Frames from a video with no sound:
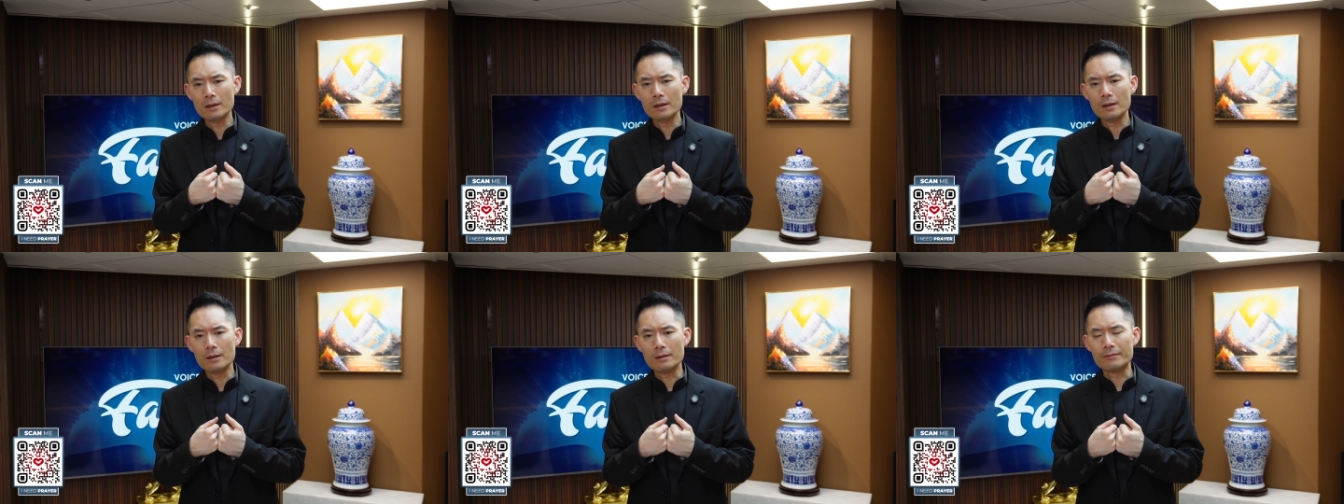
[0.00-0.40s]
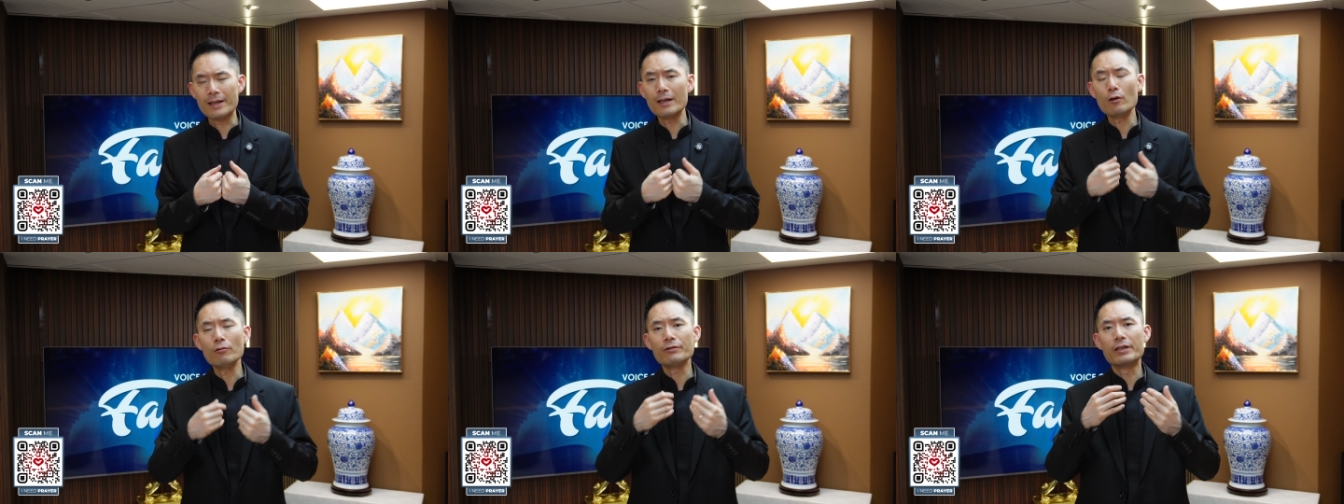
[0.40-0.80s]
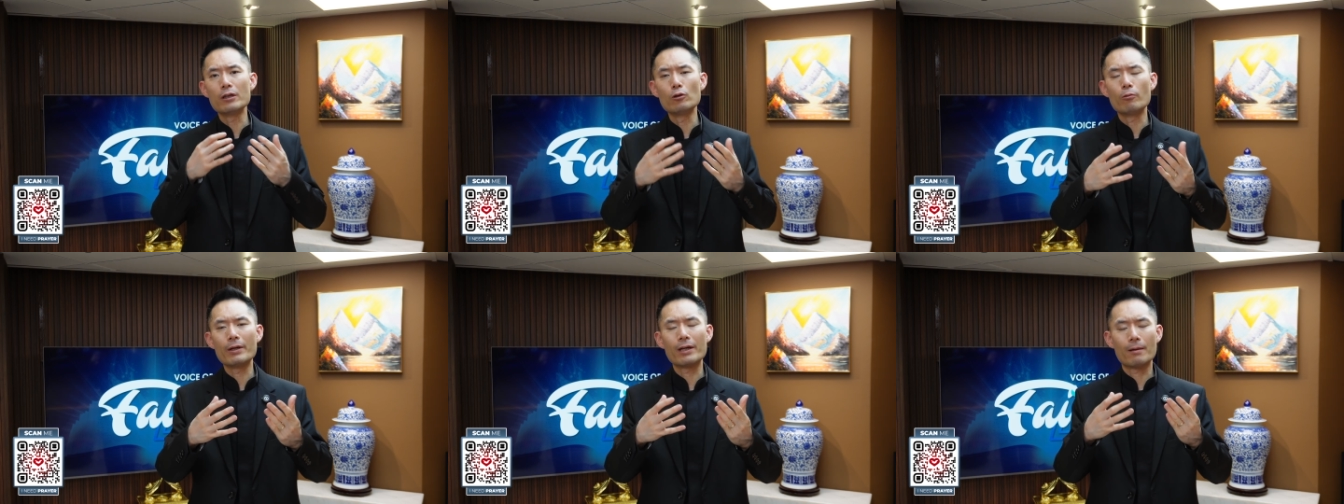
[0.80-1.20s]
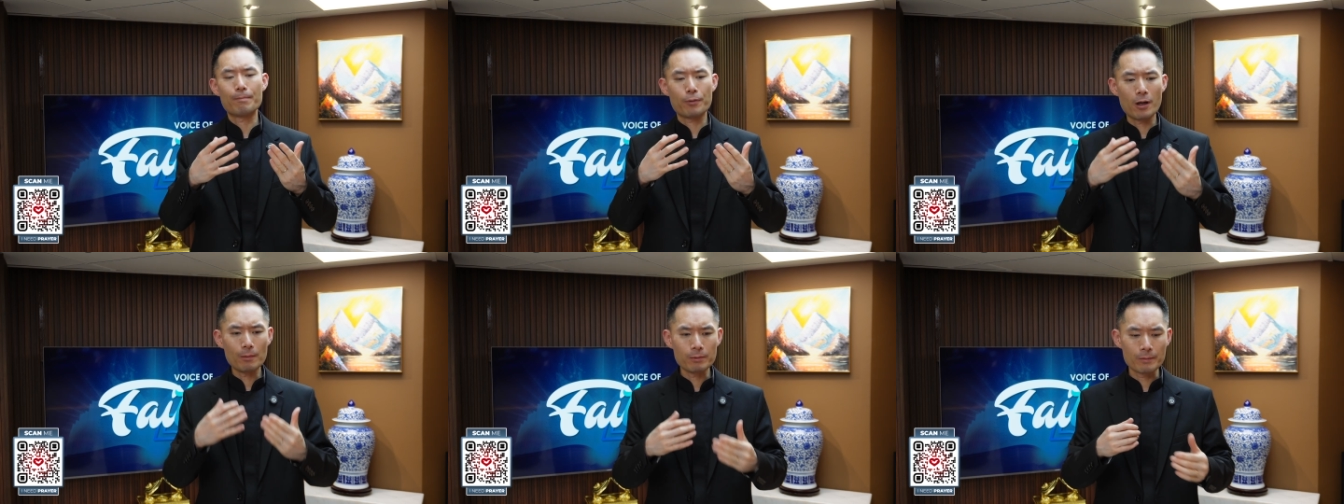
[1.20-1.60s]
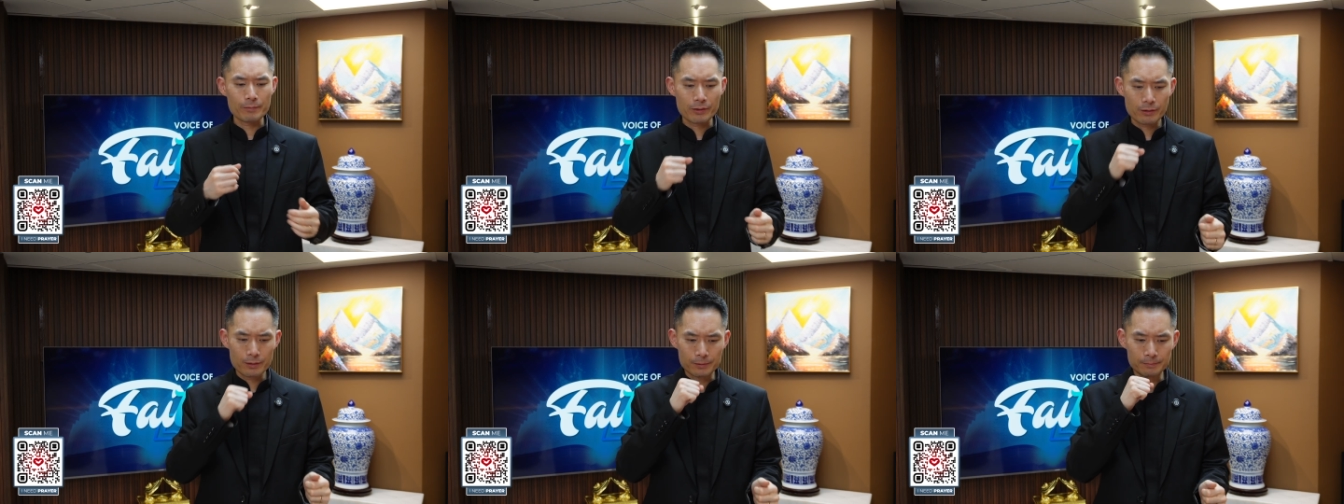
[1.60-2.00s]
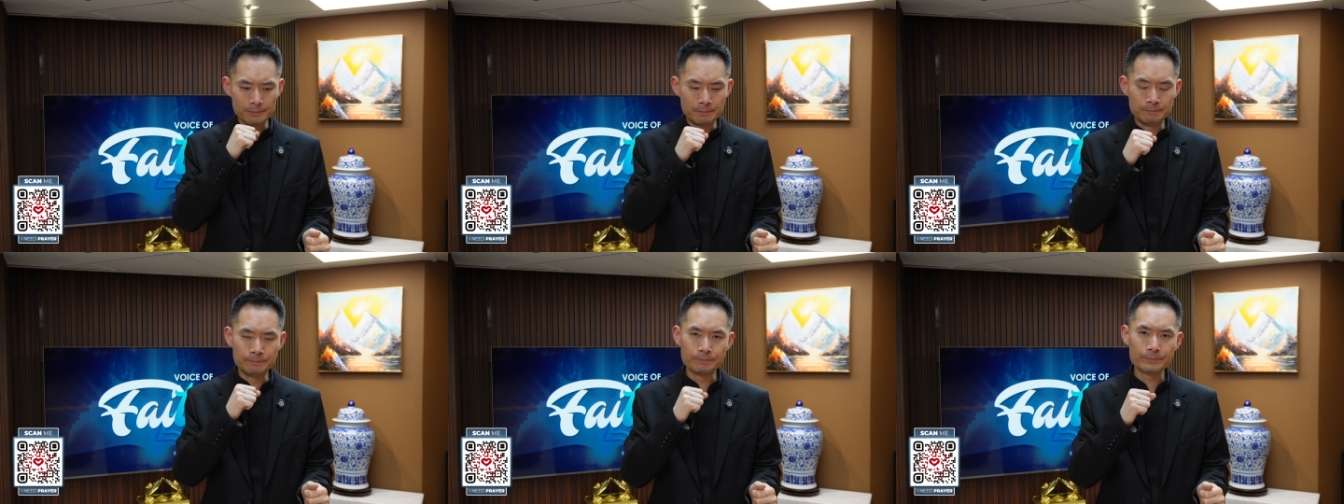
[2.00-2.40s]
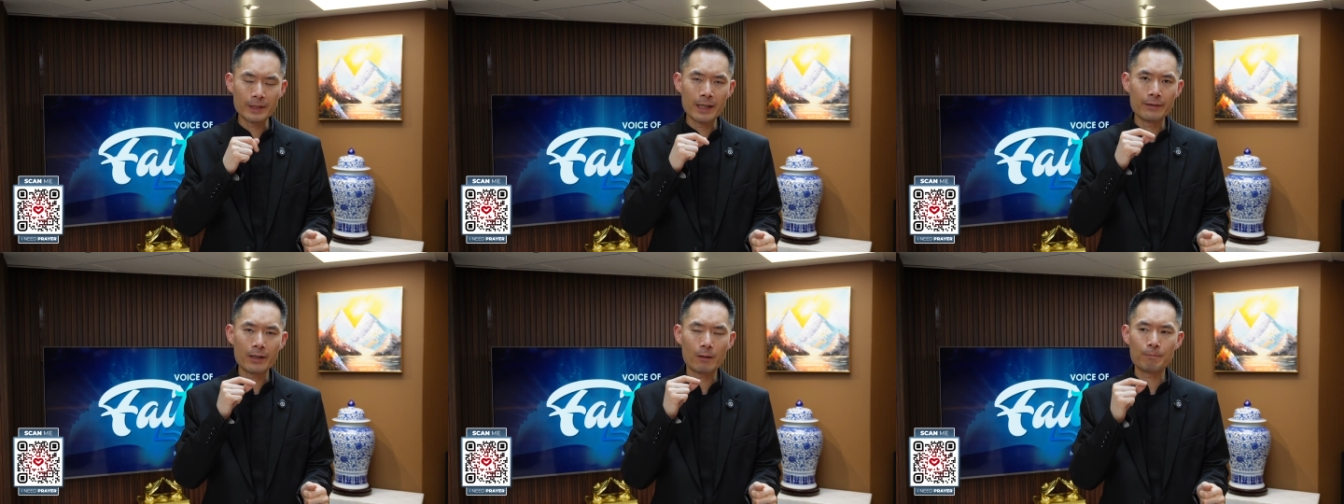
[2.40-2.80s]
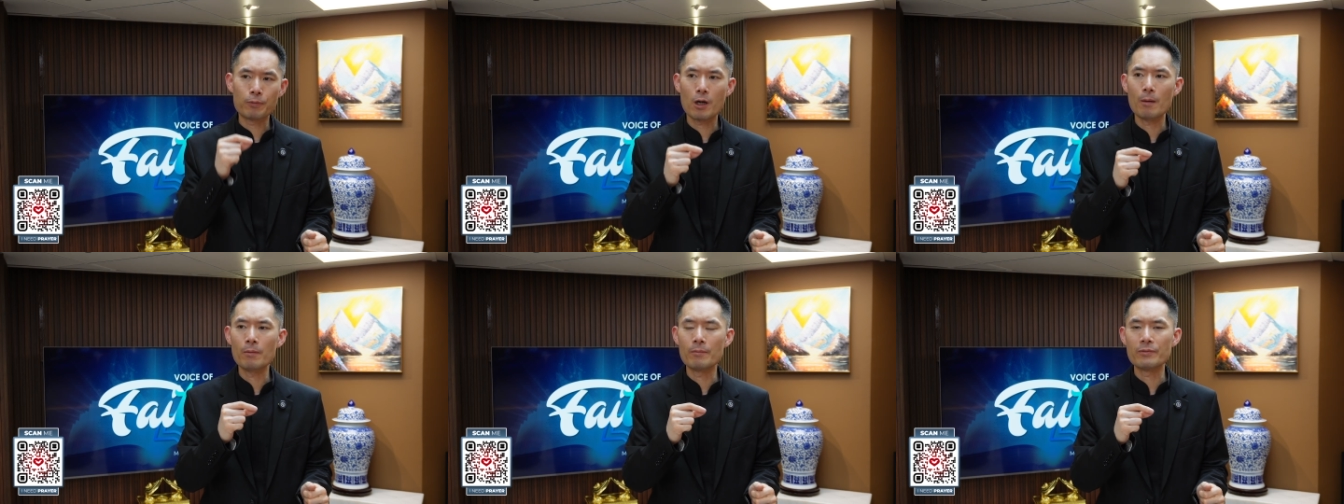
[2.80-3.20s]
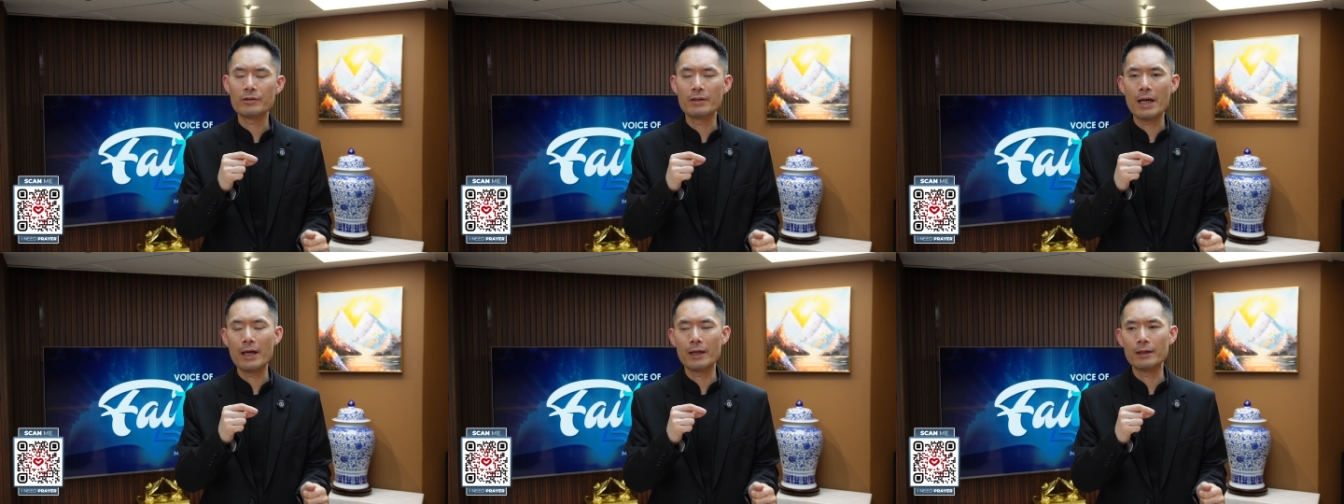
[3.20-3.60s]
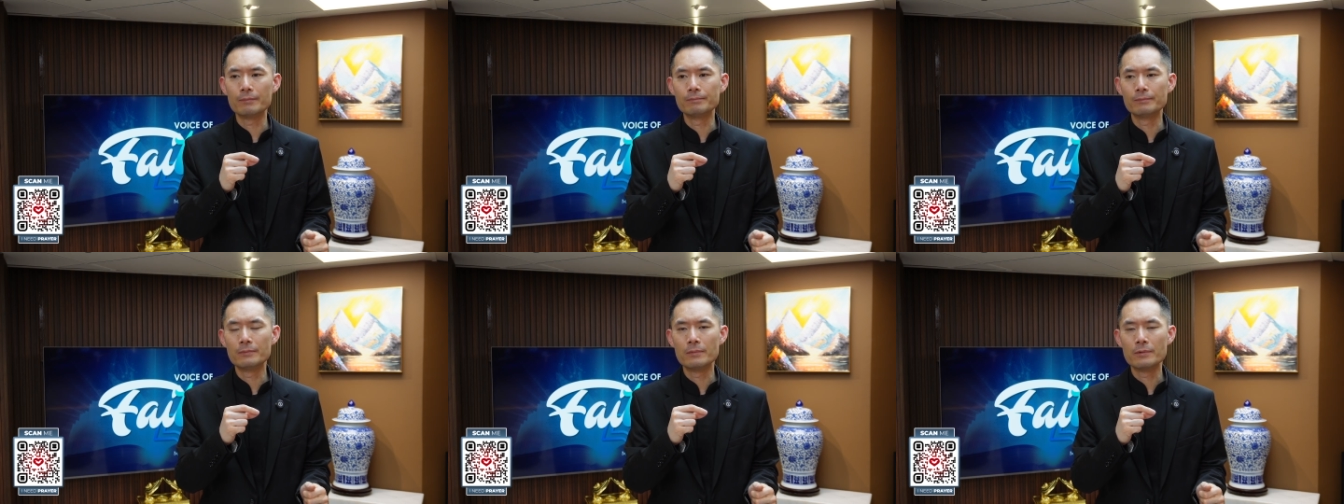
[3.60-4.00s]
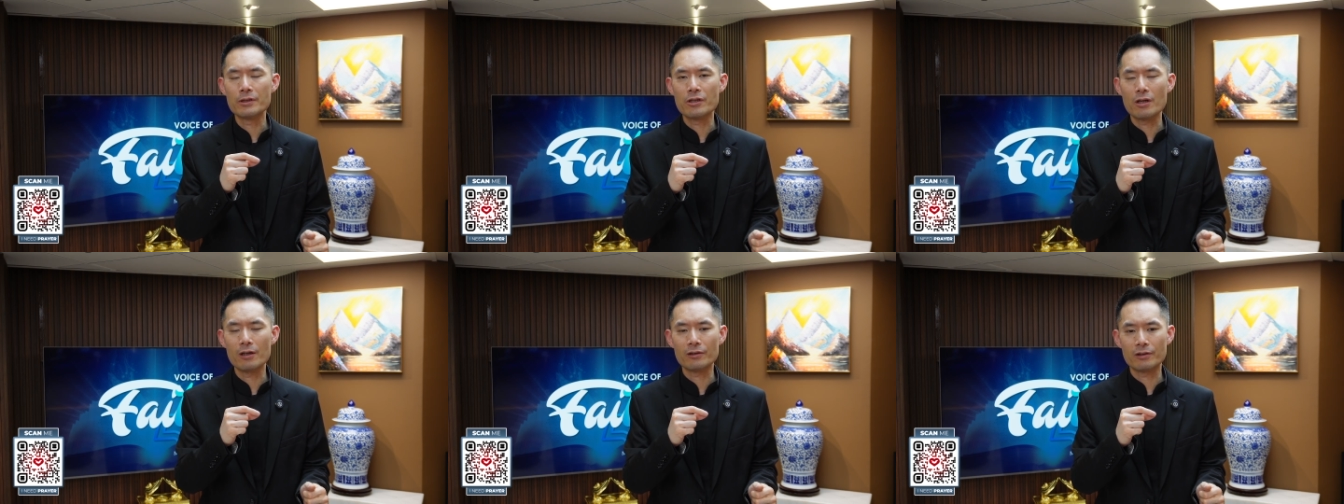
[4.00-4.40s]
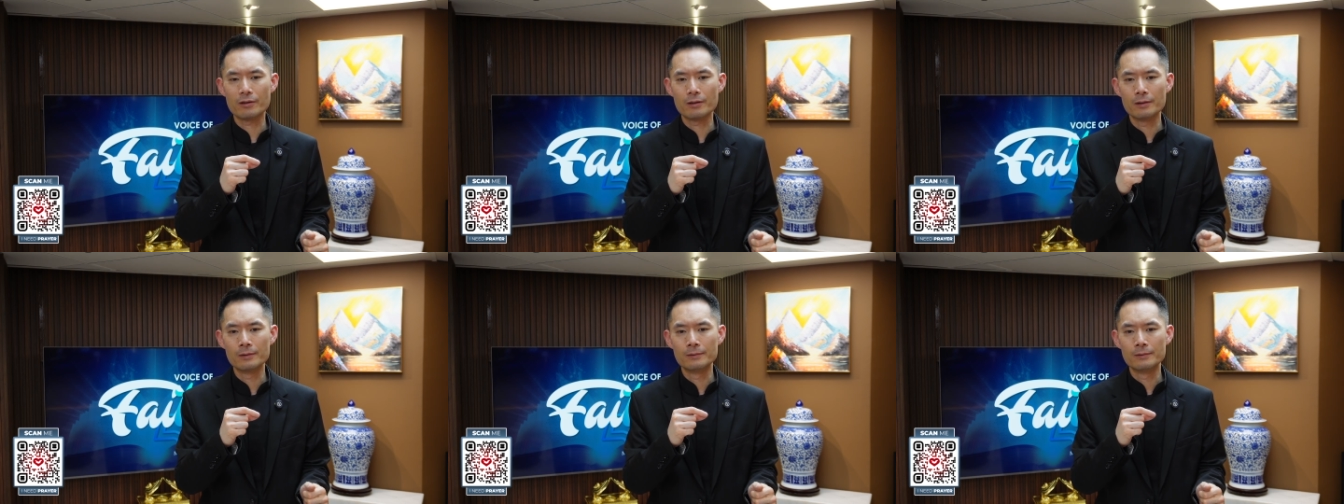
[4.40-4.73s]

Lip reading: They don't deal with their problems. And their problems, they just